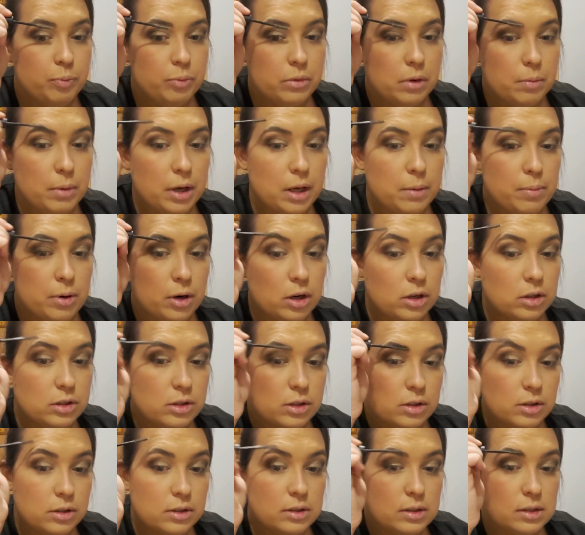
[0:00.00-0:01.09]
my
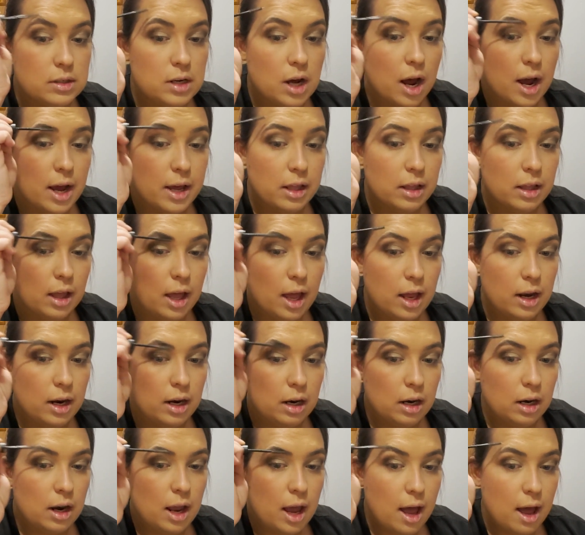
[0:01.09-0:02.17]
personal style
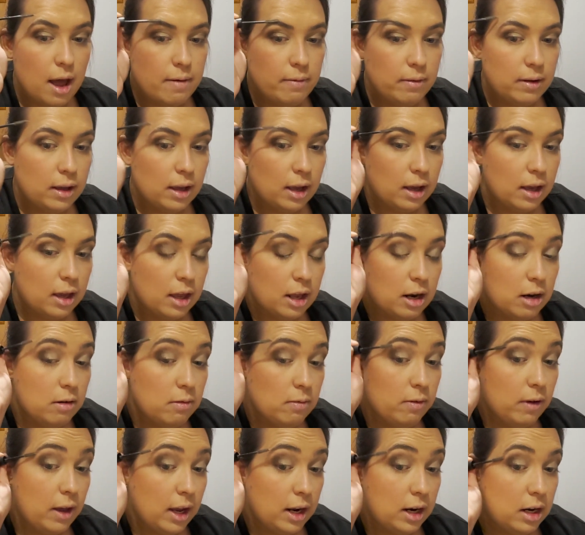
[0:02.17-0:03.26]
and having it
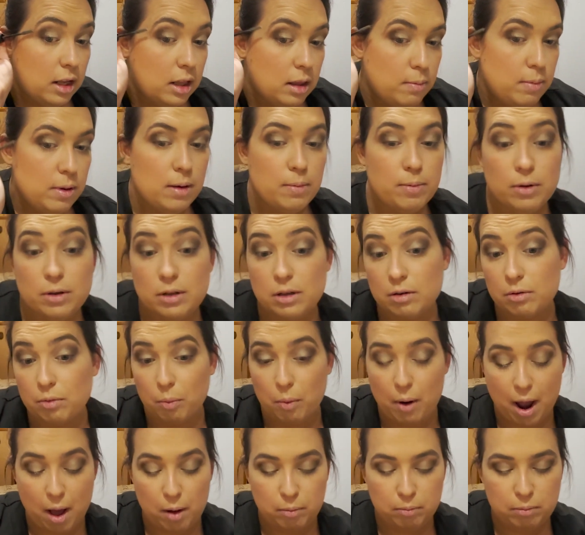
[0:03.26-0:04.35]
convey to the people
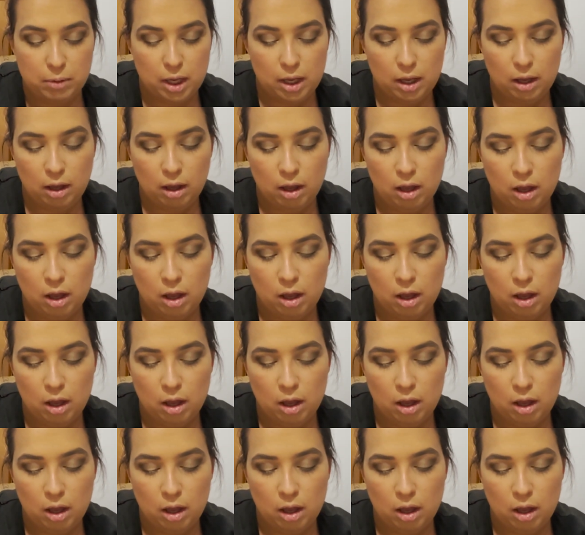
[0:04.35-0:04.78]
around me